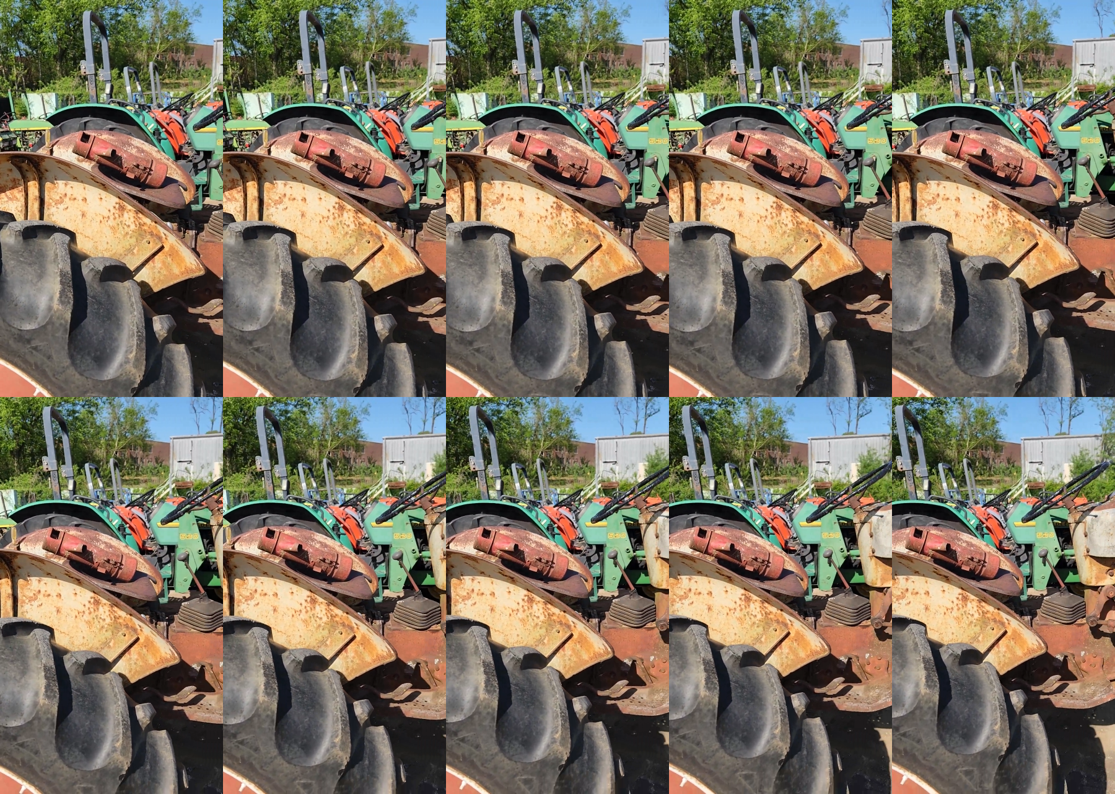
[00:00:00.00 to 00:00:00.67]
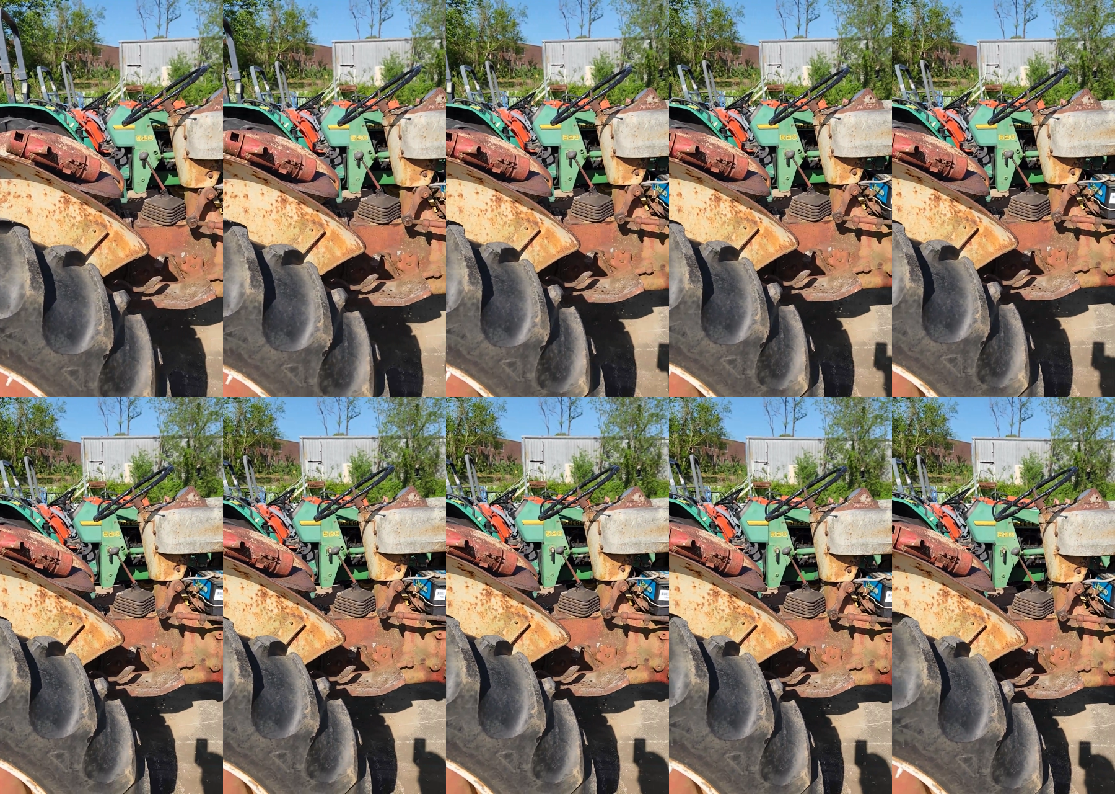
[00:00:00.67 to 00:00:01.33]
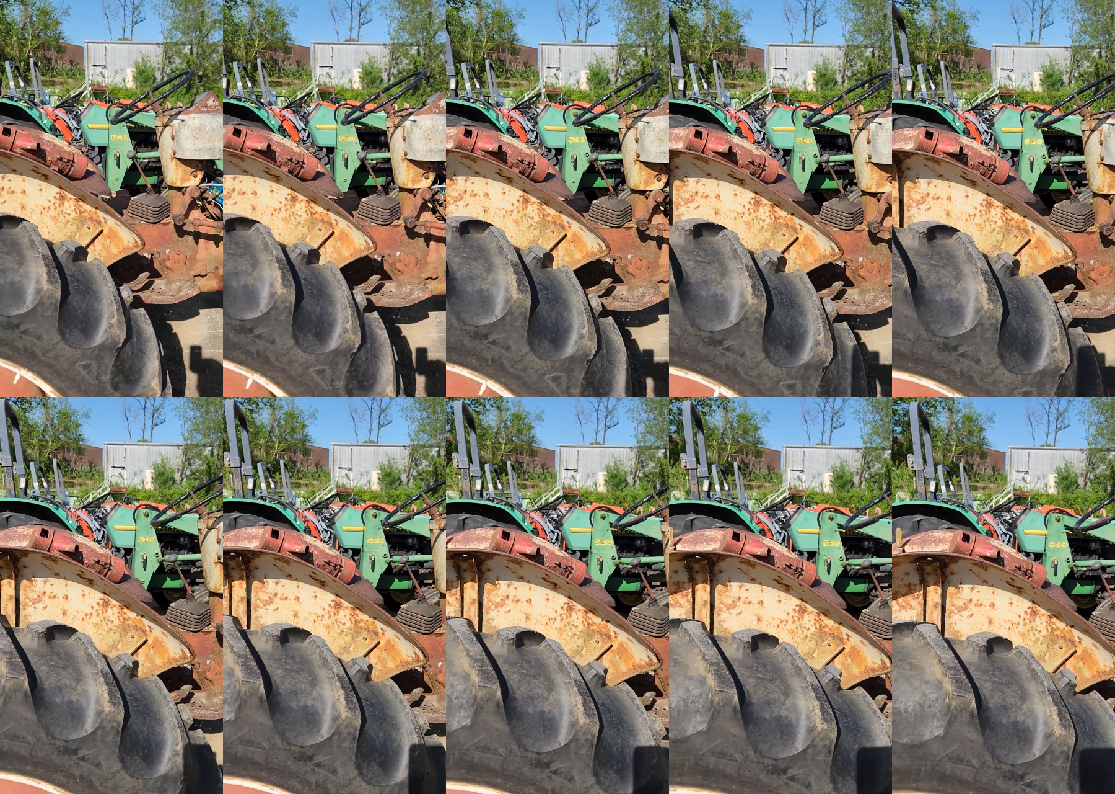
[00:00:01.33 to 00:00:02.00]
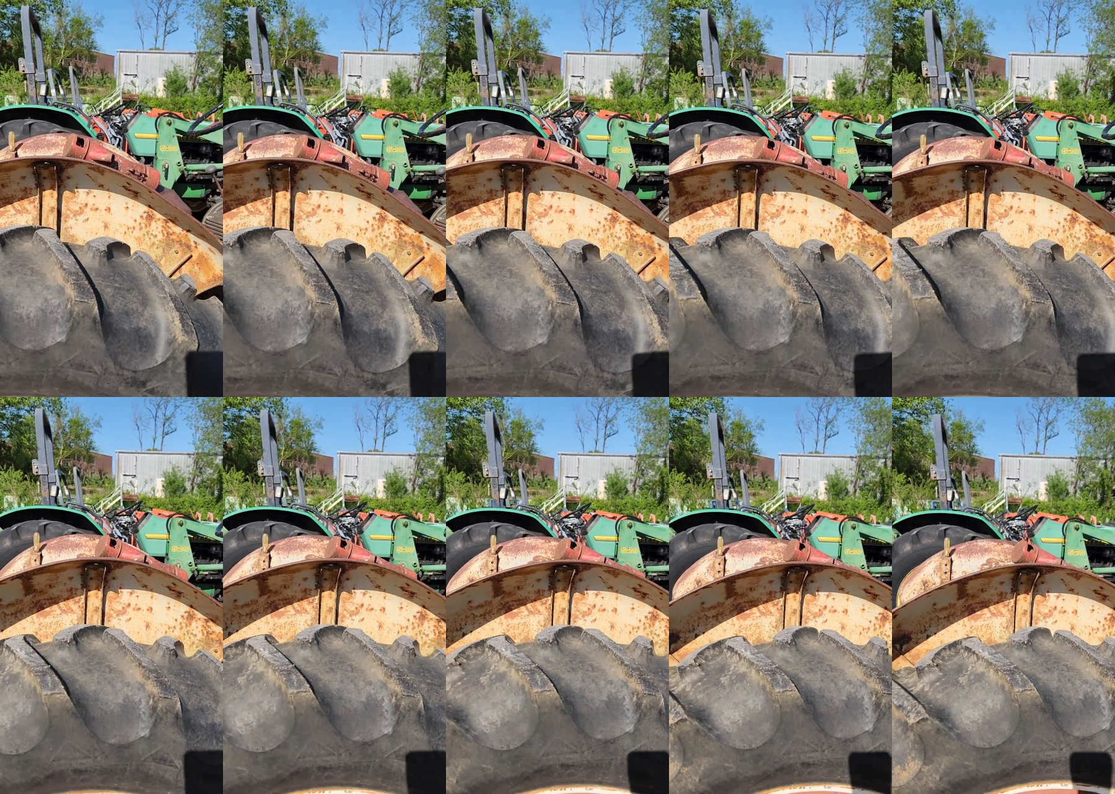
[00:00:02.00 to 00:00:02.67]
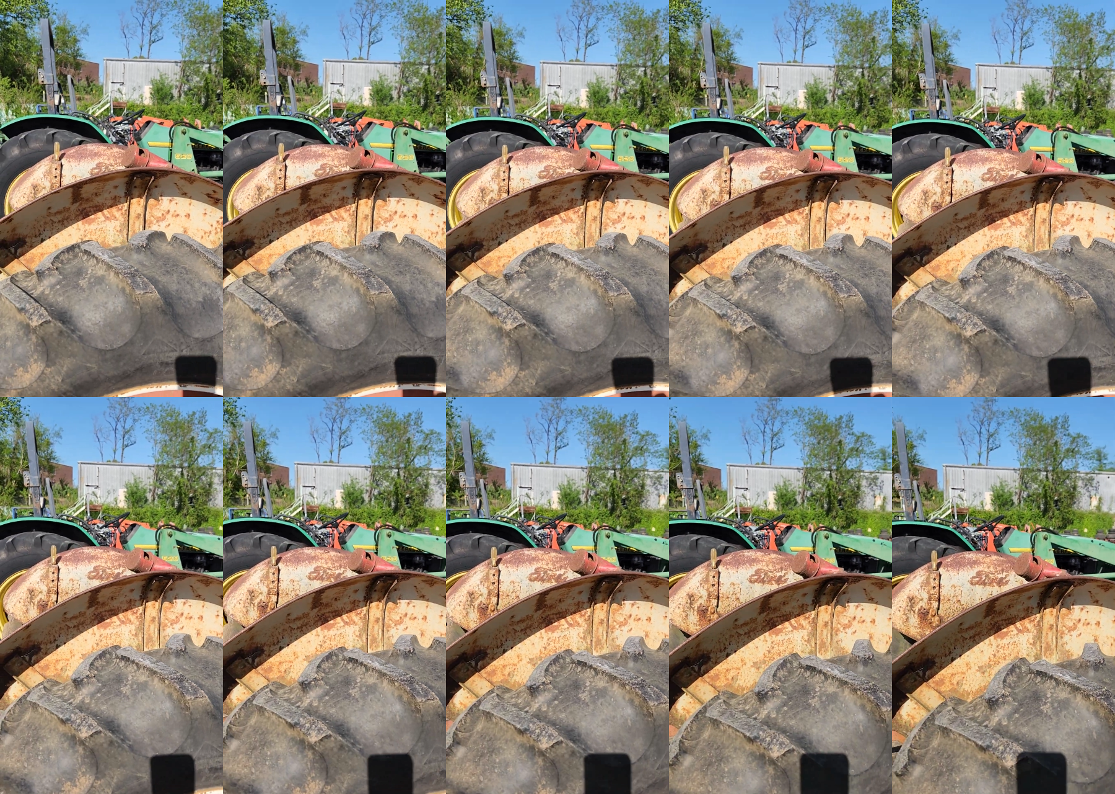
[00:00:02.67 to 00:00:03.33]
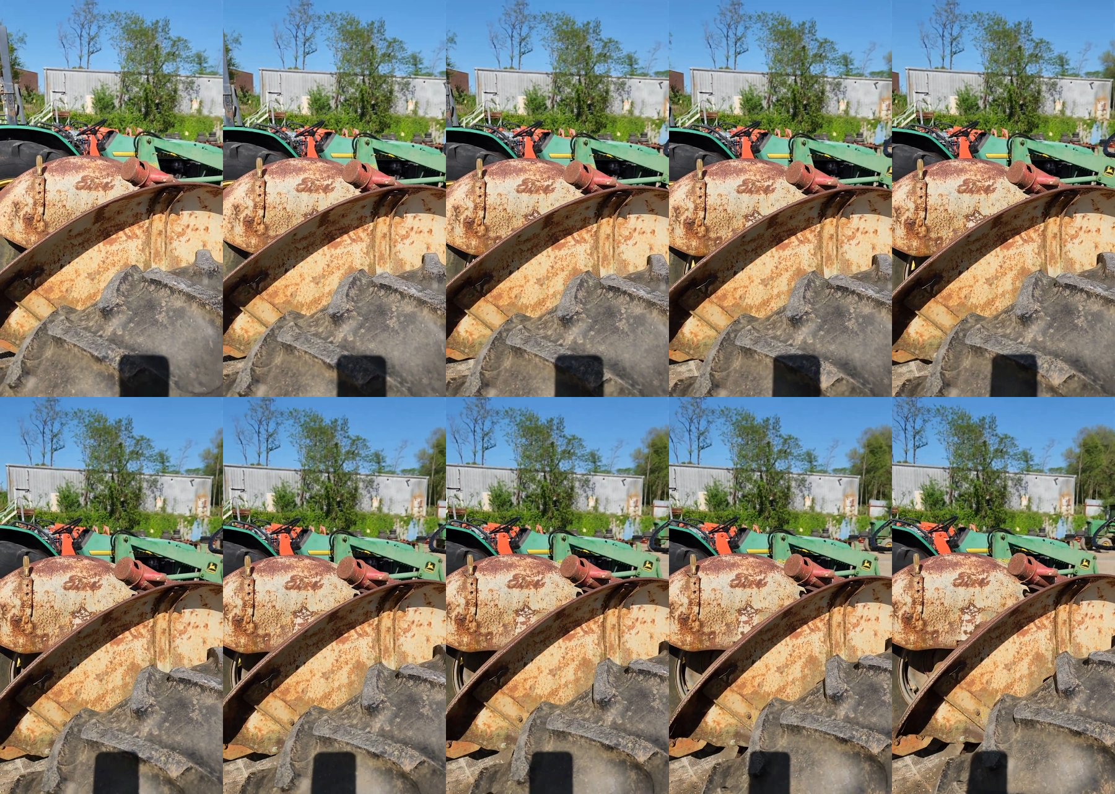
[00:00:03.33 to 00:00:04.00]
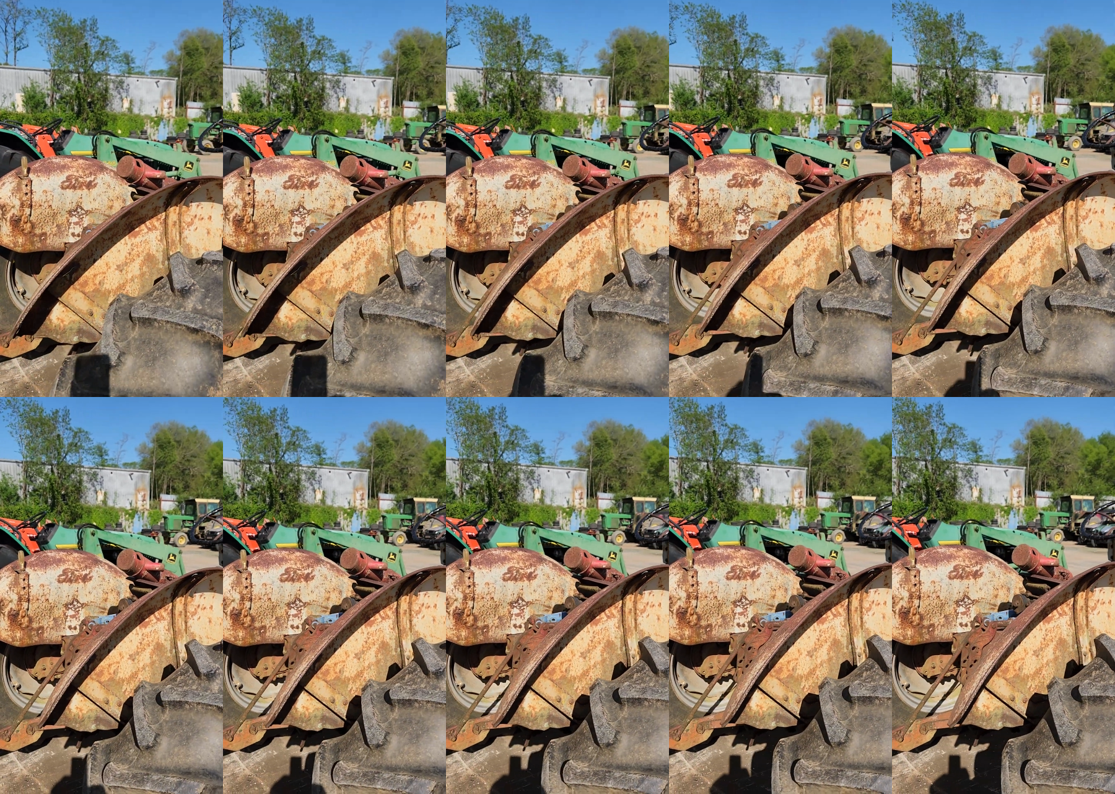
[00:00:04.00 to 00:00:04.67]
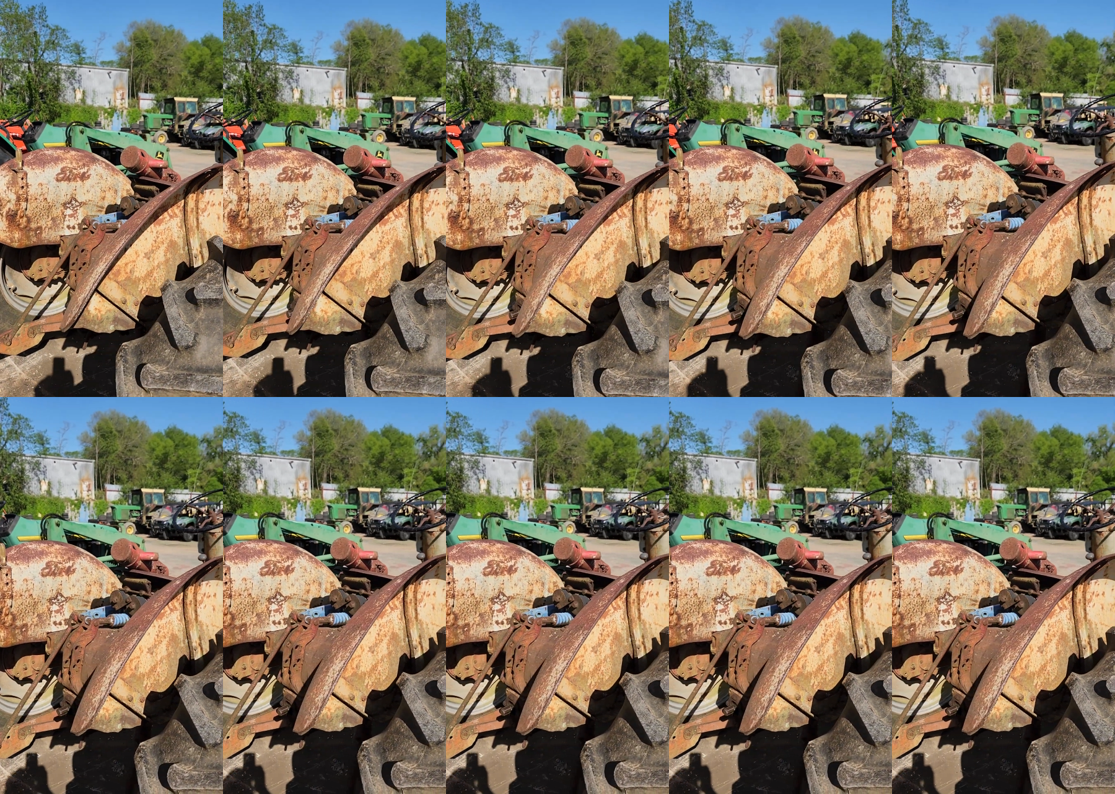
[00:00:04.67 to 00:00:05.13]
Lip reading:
(no speaker visible)